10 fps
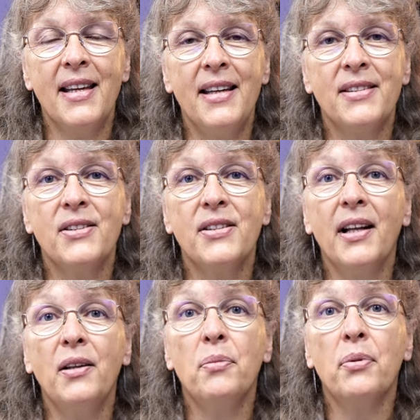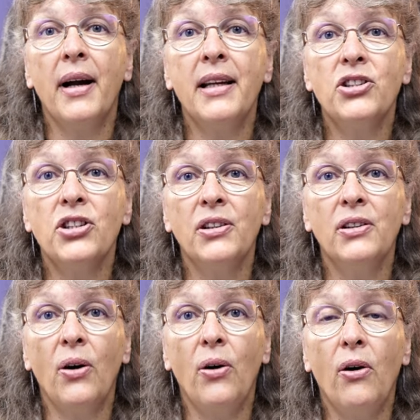is a
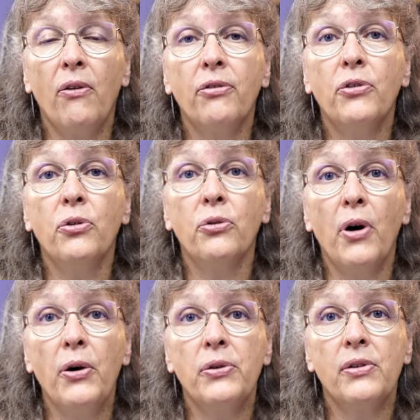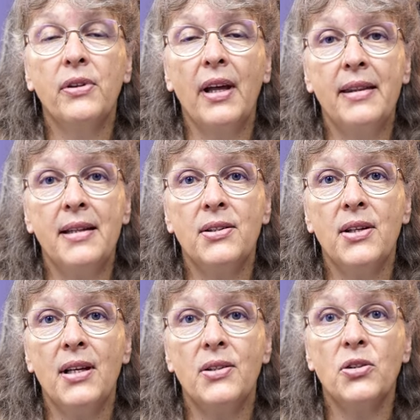celebration of growth. This
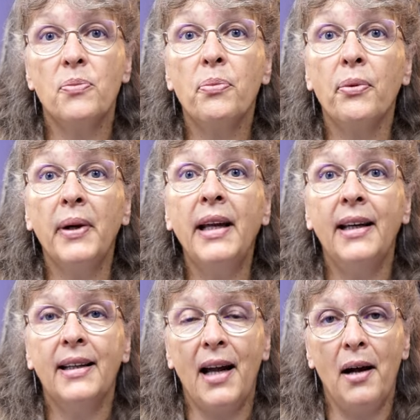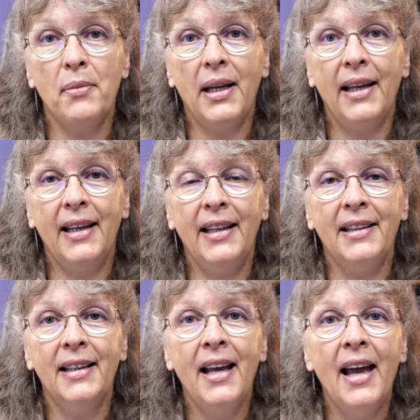is spring coming
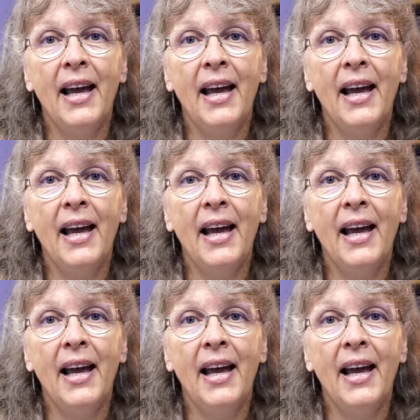in.